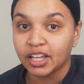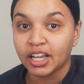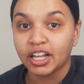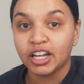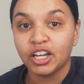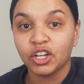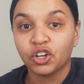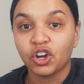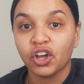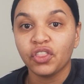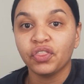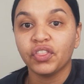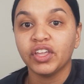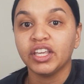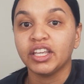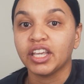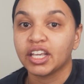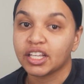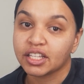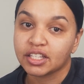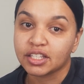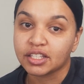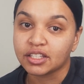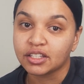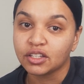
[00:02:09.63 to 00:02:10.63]
click on the
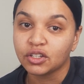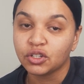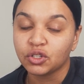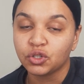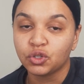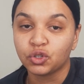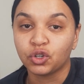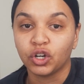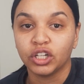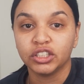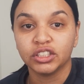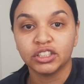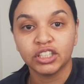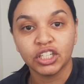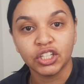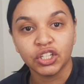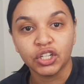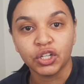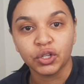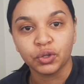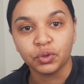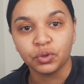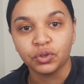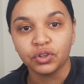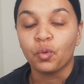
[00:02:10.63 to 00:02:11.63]
Yes to
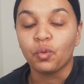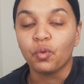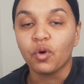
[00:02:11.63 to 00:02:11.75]
continue